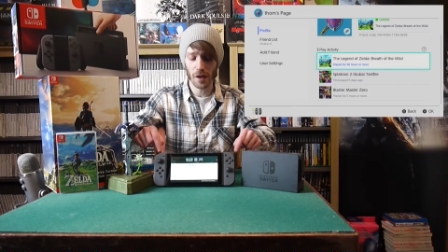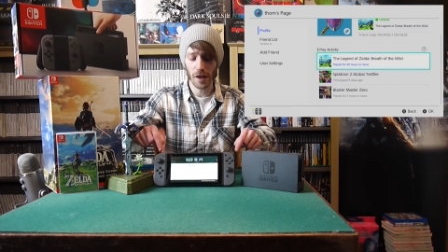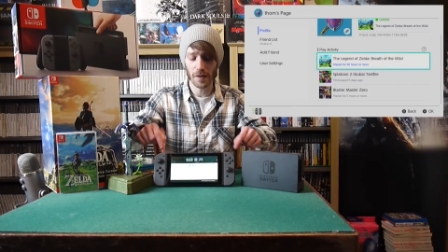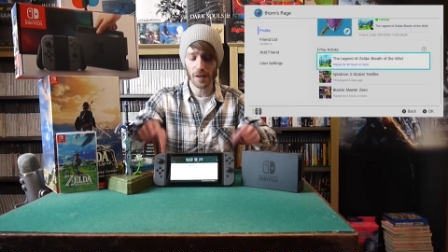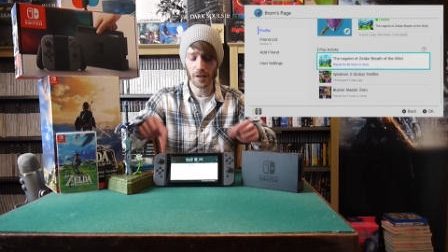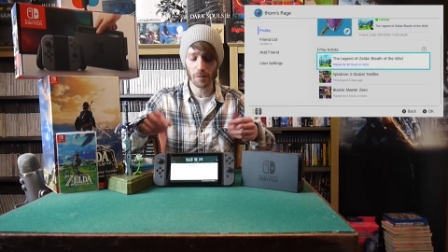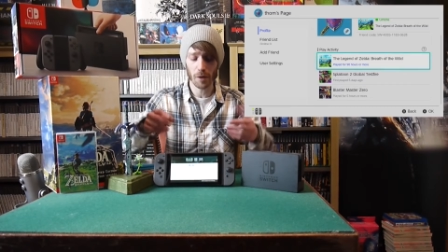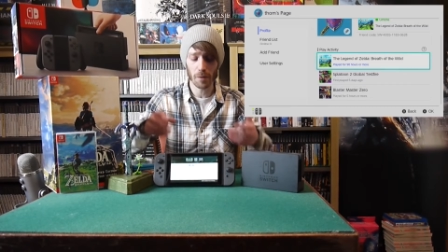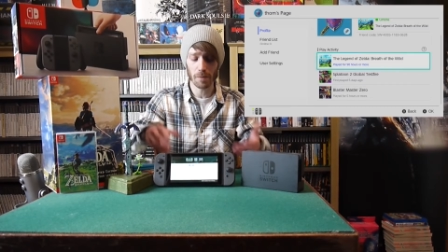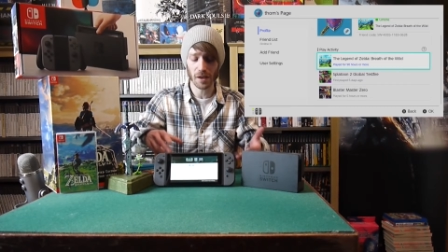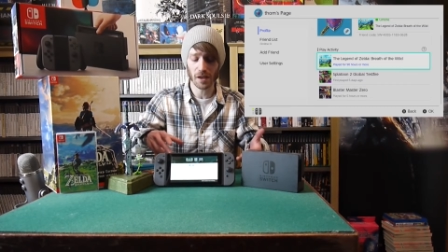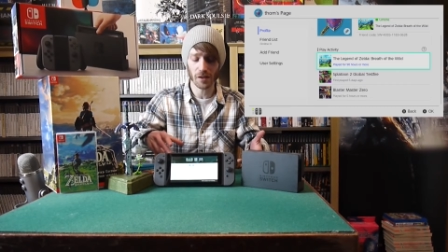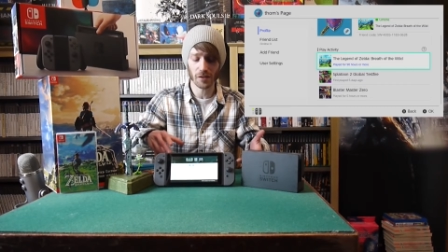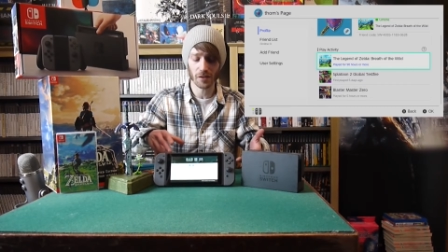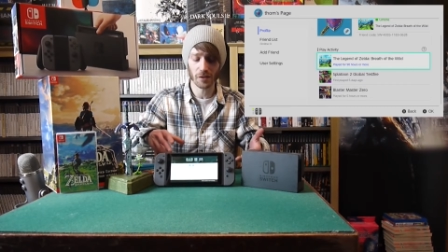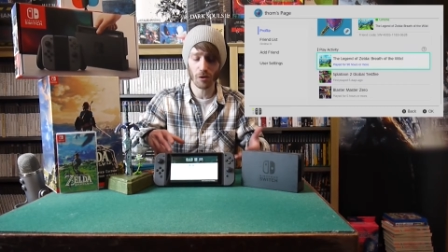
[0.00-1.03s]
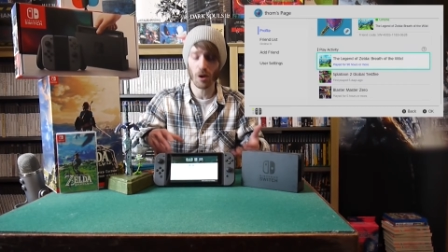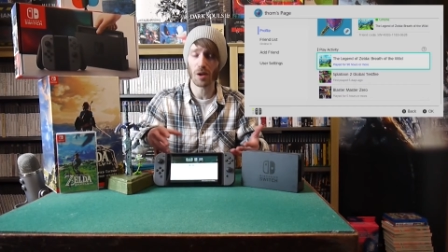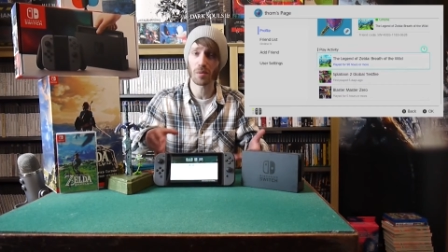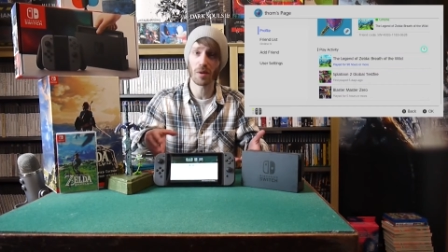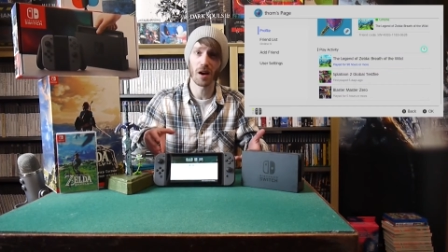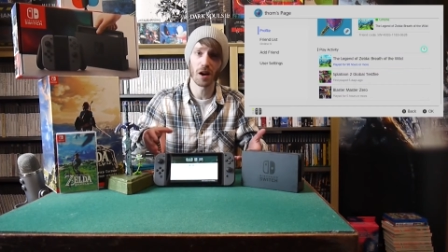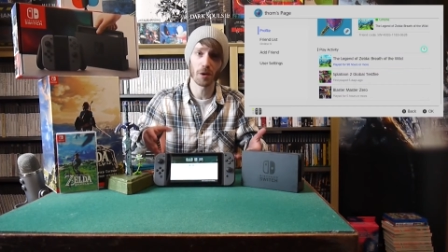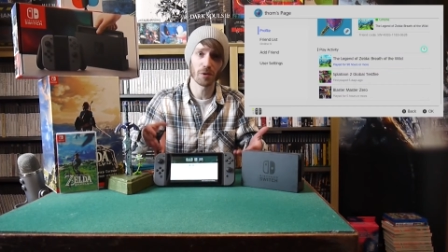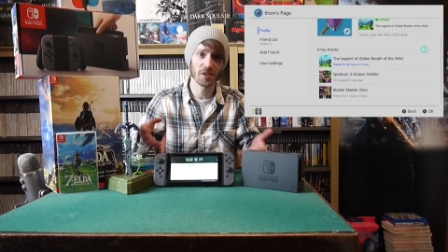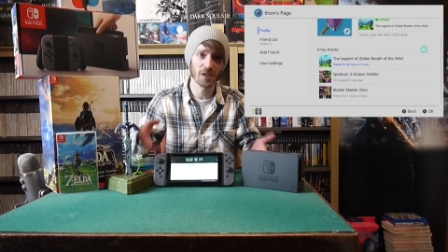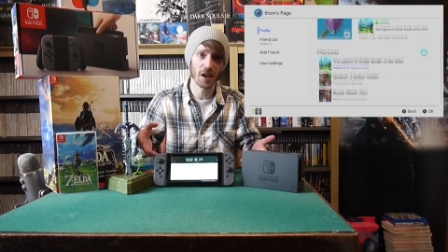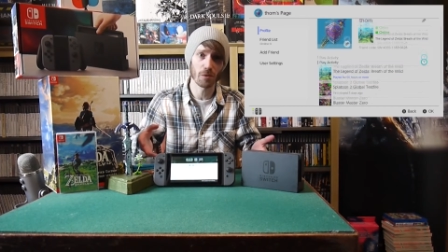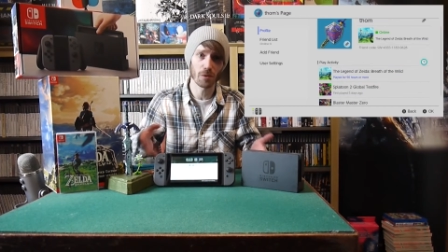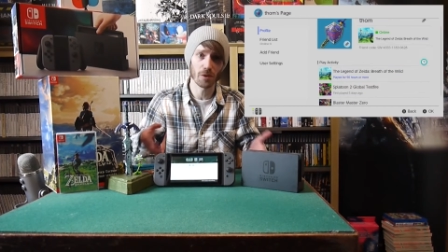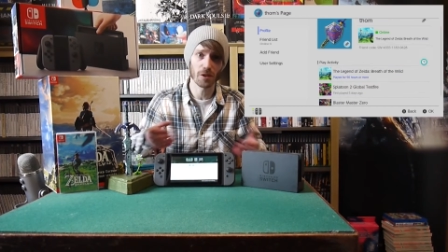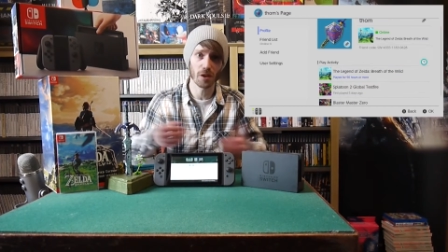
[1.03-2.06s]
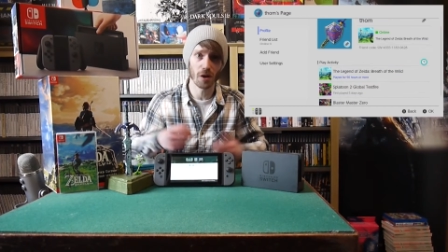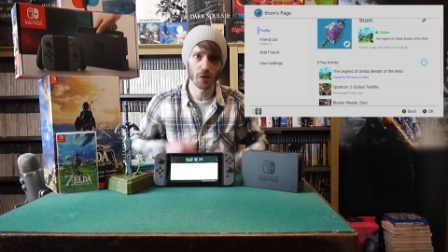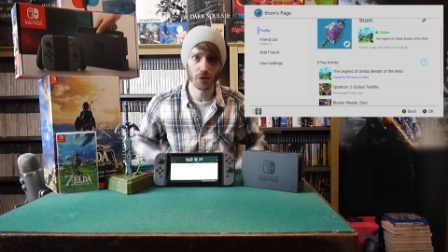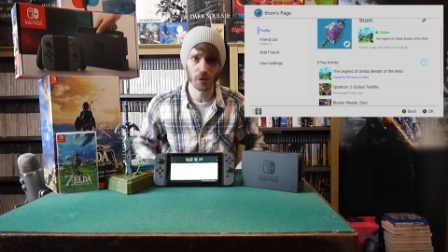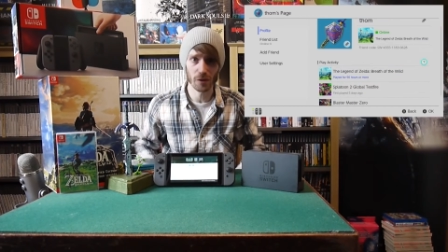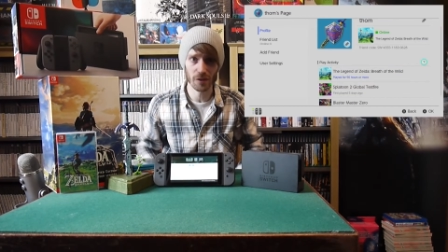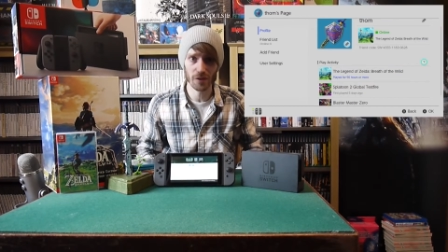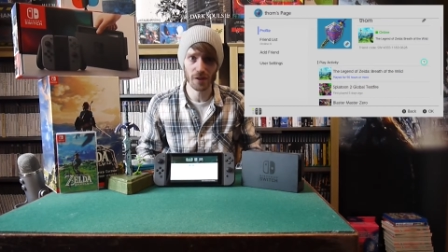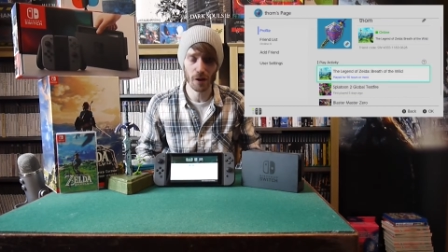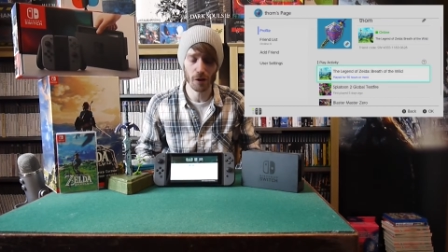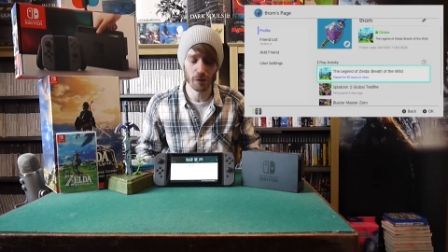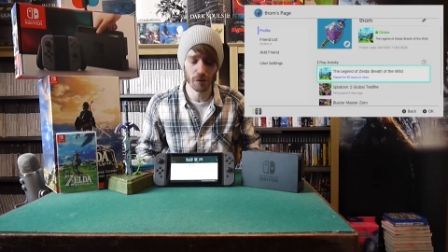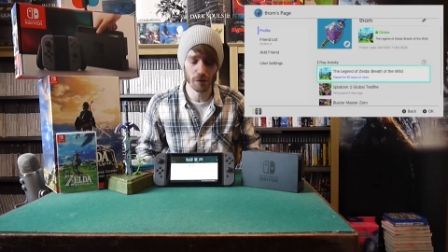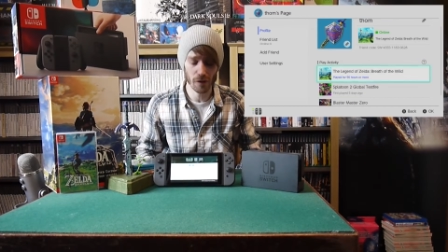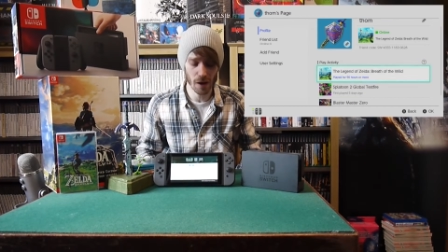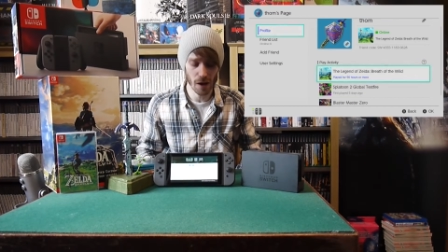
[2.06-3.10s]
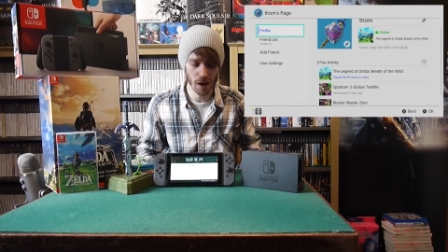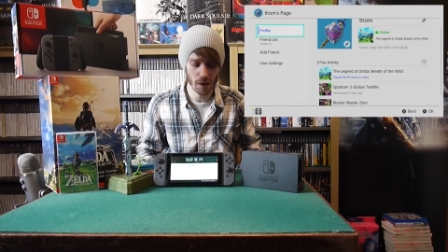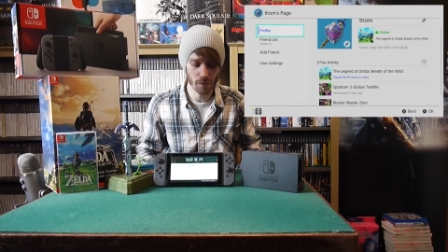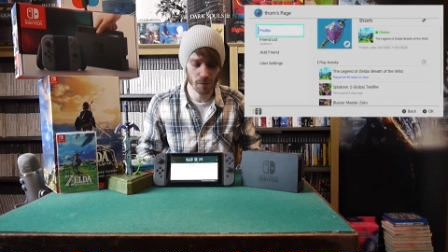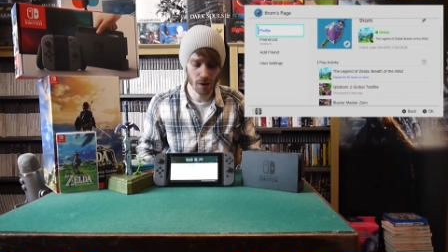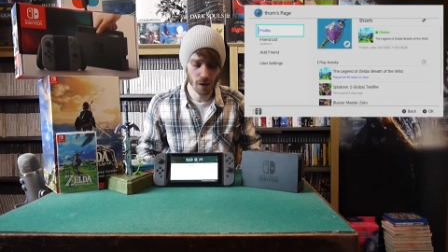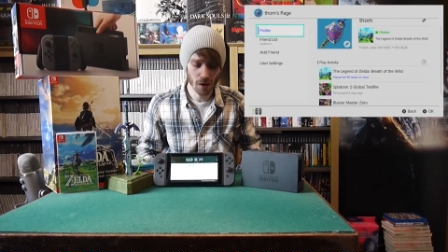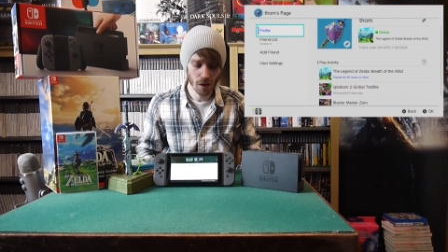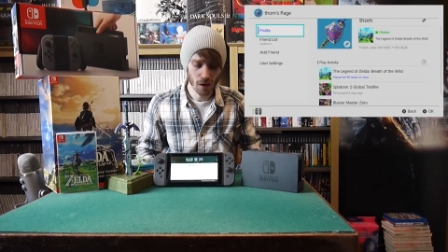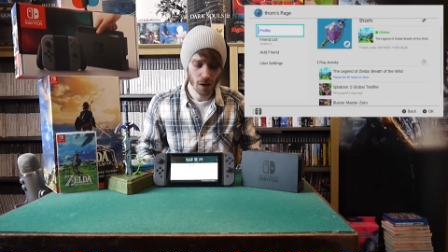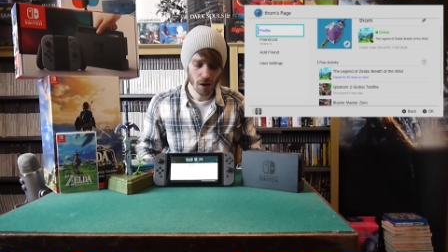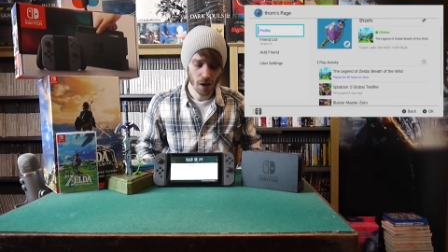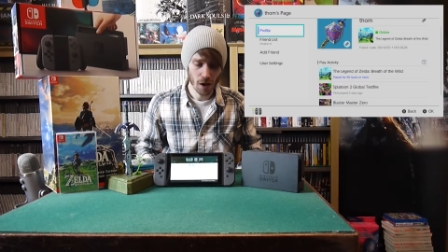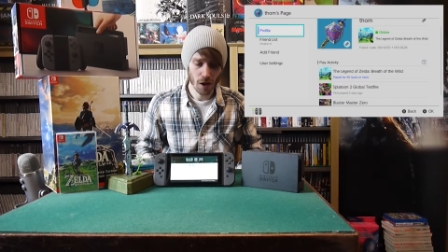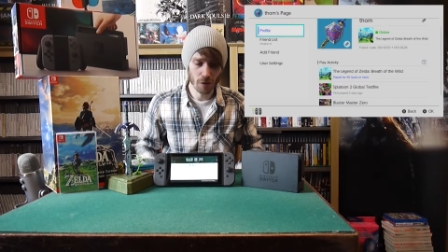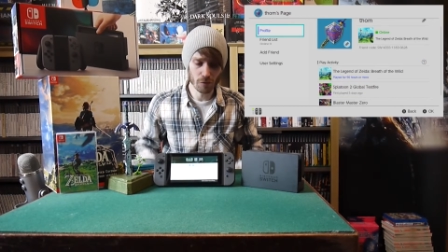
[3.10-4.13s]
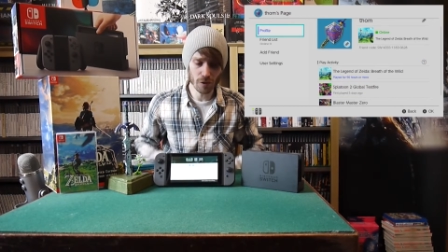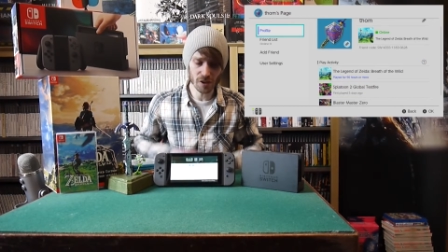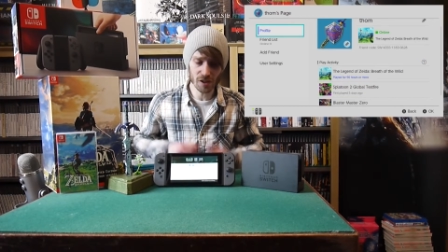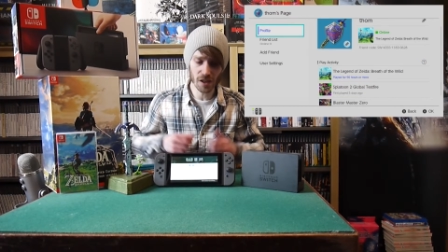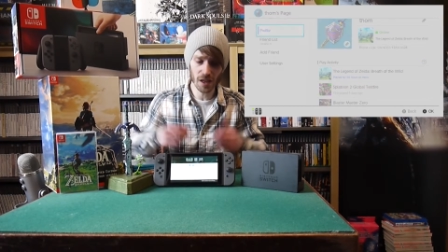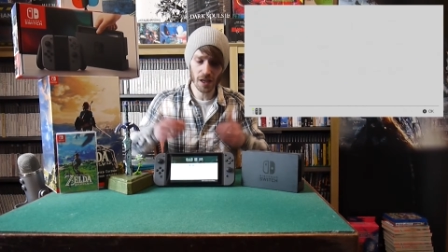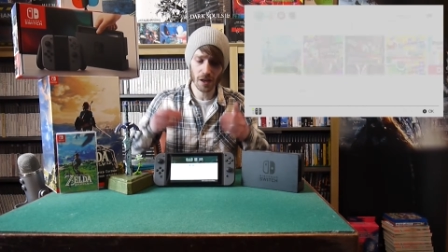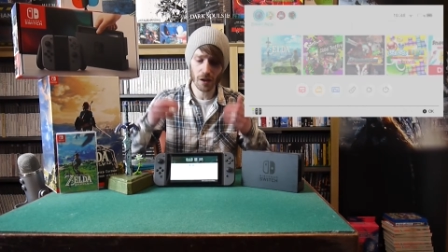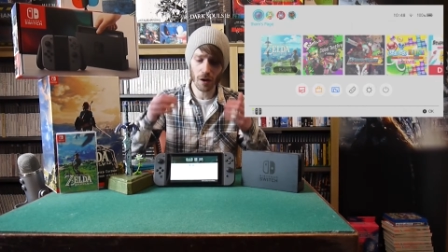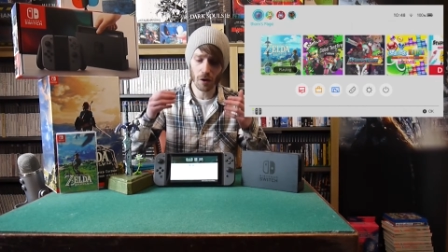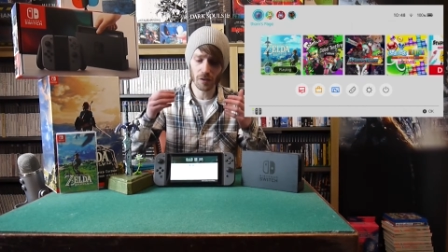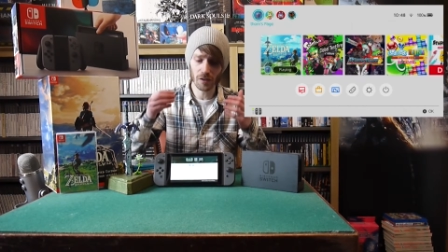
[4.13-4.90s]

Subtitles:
and that's my biggest gripe, I would say, with the console itself. Originally, on